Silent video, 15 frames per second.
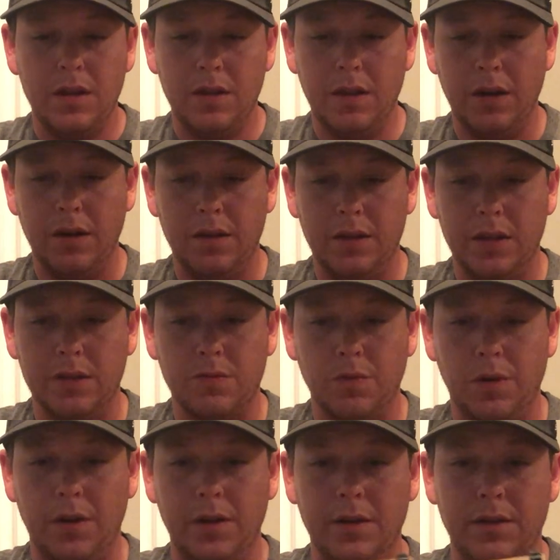This
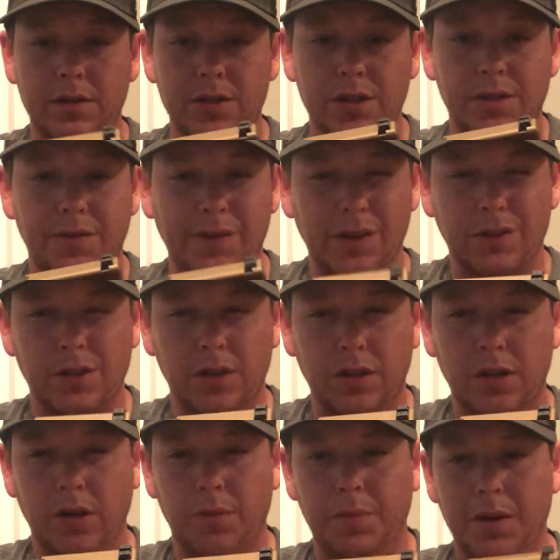one just feels a
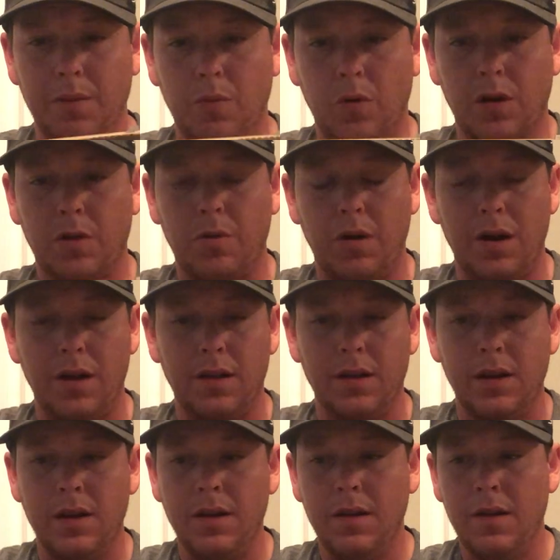little bit more
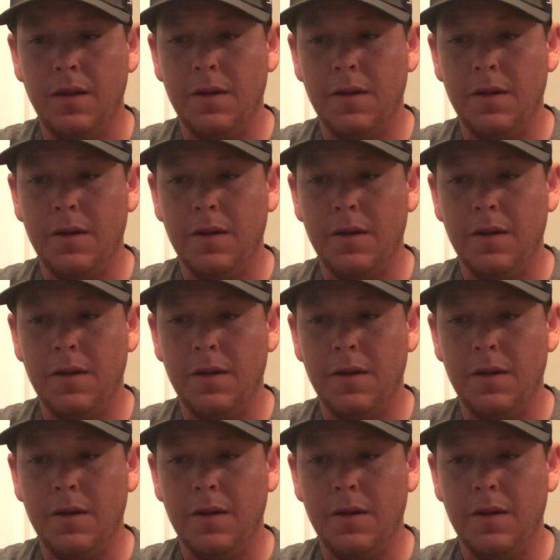quality.